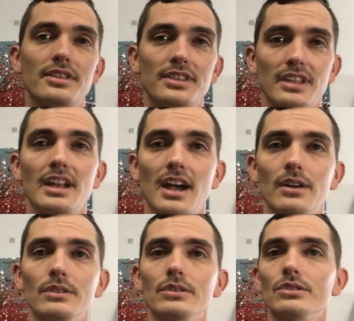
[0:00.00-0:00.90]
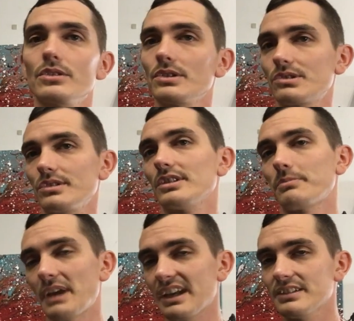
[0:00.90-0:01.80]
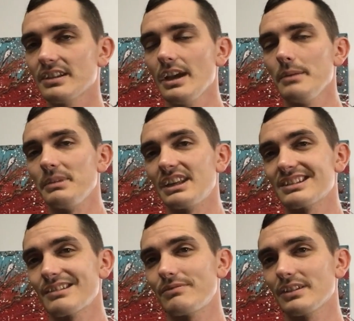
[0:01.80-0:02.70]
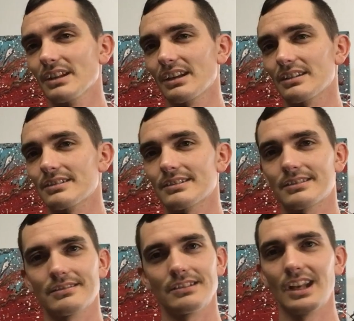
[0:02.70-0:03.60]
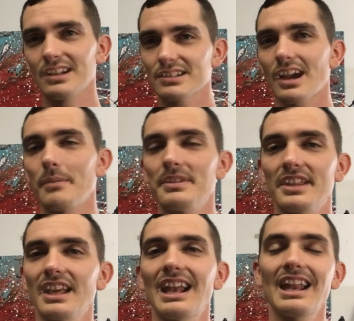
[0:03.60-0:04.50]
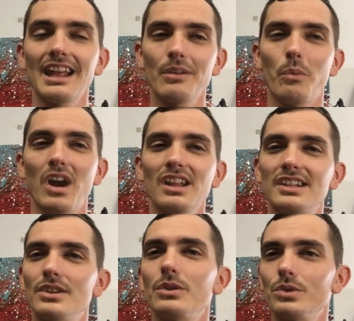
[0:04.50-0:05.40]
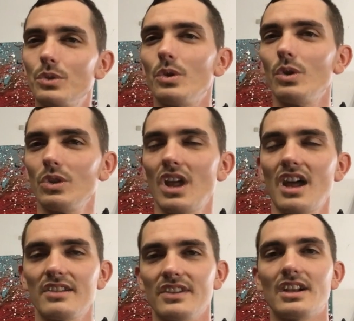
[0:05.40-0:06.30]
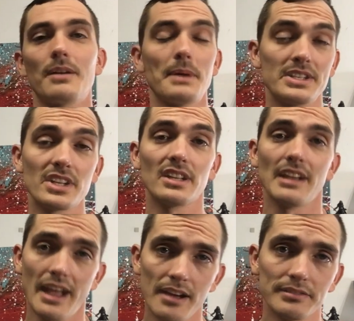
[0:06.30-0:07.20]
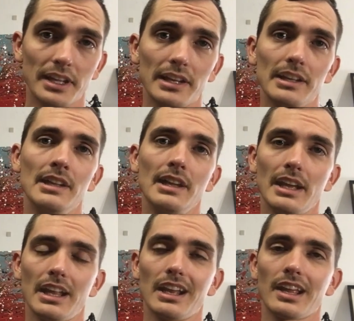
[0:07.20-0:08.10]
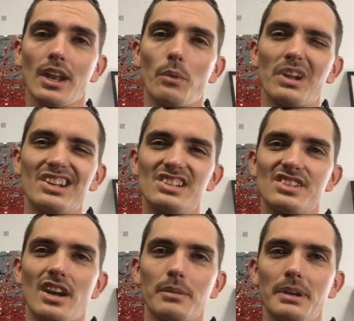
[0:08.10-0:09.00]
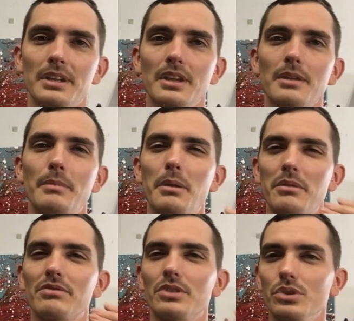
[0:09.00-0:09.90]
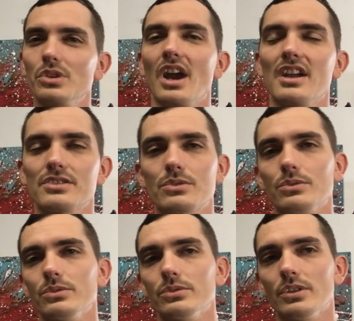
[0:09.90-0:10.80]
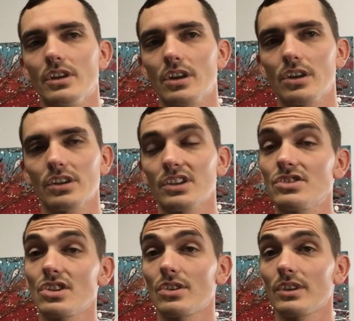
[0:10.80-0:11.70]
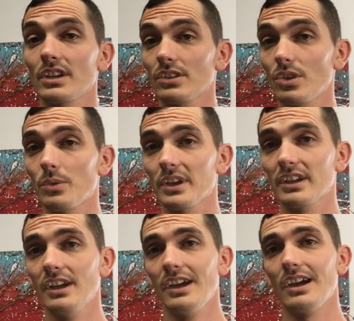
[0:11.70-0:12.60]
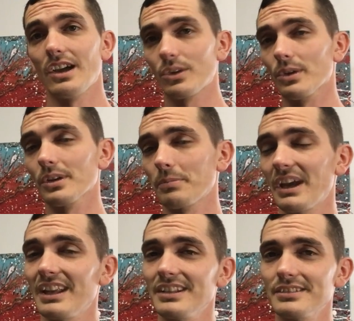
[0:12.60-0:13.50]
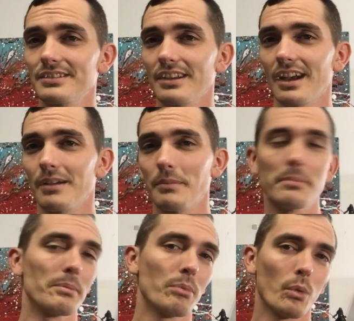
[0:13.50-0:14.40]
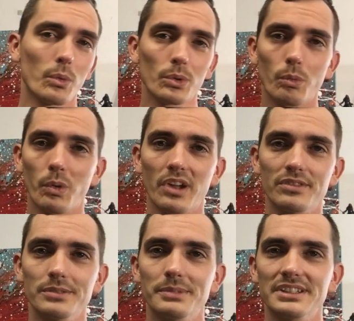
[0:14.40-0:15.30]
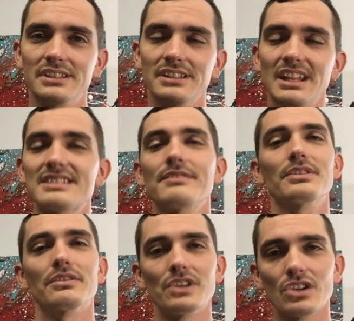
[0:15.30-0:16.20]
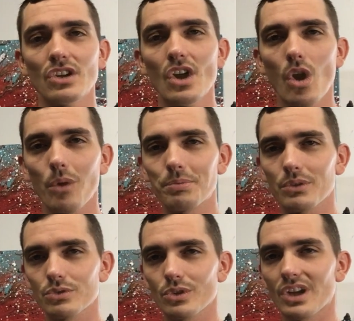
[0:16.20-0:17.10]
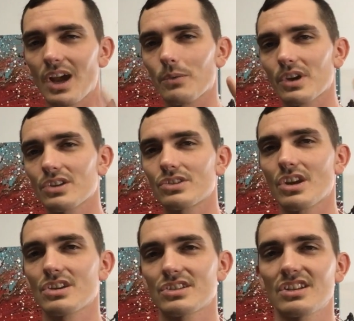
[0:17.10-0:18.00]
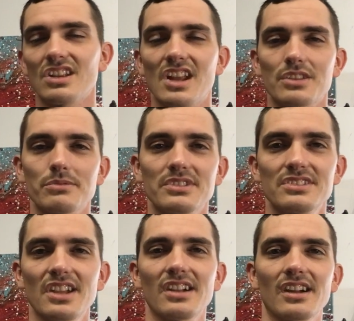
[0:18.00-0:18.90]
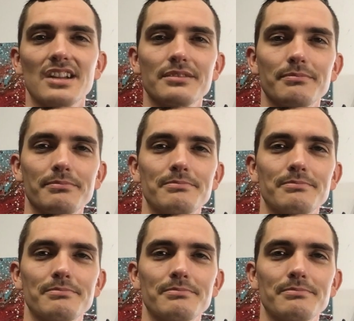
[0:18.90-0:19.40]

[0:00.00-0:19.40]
thin out your acrylic paint? Because I feel like it's, you know, it's a common thing. And, and while I don't do a whole lot of it on my channel, I have done it. And I kind of wanted to talk about it maybe for you guys who are considering doing acrylic paintings, uh, maybe poured or whatever. But that's it for the video. Hope you enjoyed. I will catch you guys in the next one. Take care, guys.